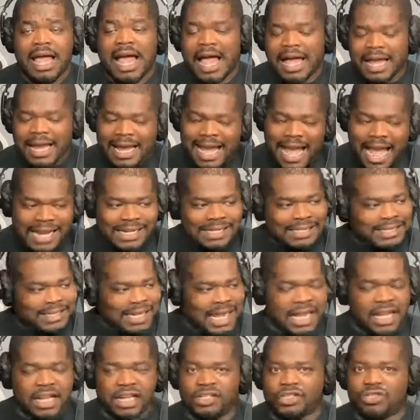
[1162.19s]
I got to
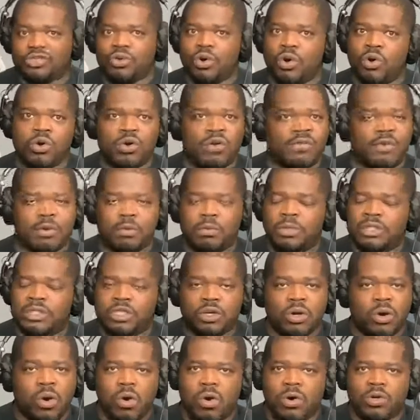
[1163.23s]
take control over what's
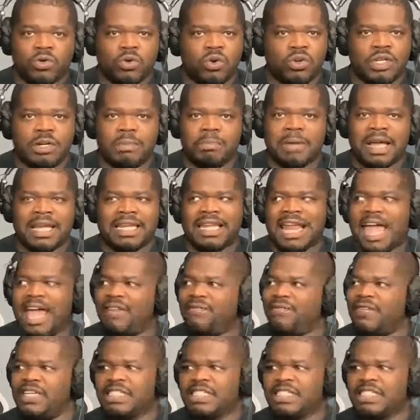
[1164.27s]
going on in my life.